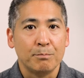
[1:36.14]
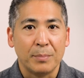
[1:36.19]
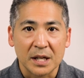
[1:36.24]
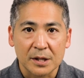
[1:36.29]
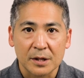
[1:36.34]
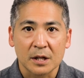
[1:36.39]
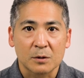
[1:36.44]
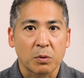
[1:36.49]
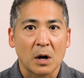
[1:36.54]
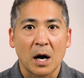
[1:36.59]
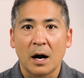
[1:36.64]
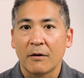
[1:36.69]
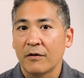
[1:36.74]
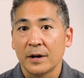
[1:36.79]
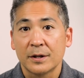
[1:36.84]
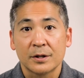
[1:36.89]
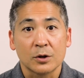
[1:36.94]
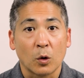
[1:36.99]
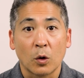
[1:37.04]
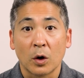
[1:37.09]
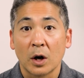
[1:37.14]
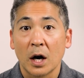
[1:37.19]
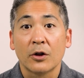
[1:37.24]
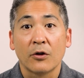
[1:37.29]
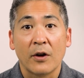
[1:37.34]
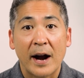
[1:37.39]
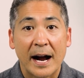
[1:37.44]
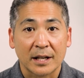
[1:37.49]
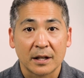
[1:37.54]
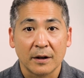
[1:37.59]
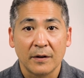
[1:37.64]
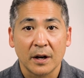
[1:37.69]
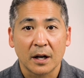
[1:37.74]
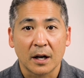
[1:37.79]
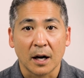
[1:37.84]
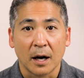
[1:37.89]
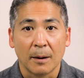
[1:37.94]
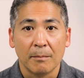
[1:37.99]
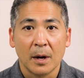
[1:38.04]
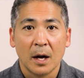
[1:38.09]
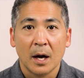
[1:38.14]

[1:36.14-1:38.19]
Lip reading: business profits, or other active income.